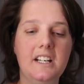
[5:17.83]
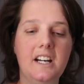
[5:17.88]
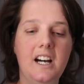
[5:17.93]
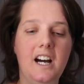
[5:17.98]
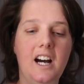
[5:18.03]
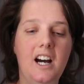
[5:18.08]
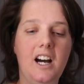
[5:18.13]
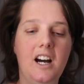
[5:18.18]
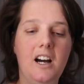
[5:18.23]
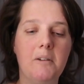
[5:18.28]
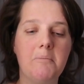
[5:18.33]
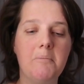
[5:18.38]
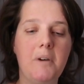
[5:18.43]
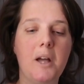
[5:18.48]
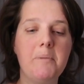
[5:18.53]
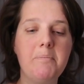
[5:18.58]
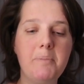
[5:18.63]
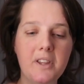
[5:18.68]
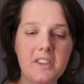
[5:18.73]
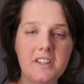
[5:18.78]

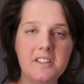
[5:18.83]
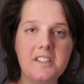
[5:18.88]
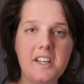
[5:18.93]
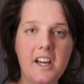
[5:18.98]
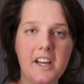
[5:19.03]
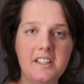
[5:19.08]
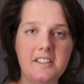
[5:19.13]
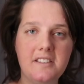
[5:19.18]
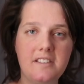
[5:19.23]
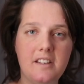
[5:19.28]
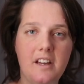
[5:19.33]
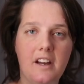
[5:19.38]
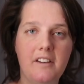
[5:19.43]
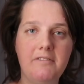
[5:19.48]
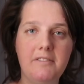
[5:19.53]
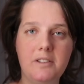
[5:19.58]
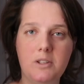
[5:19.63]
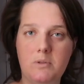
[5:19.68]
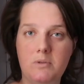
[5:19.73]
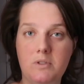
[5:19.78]
I put the dye
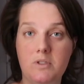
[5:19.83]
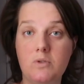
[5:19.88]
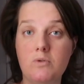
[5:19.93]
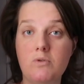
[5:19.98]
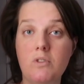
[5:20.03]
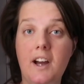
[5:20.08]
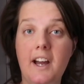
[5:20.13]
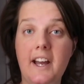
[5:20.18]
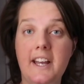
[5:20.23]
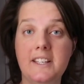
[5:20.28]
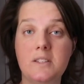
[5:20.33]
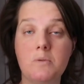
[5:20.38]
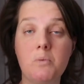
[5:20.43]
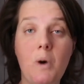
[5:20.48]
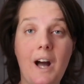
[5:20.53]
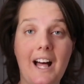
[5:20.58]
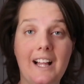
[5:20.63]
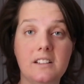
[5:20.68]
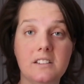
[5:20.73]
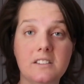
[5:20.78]
stuff, which was dried
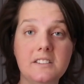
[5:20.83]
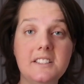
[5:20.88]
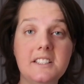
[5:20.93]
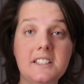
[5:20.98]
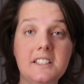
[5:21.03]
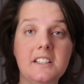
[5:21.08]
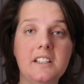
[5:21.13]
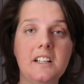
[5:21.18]
Weld,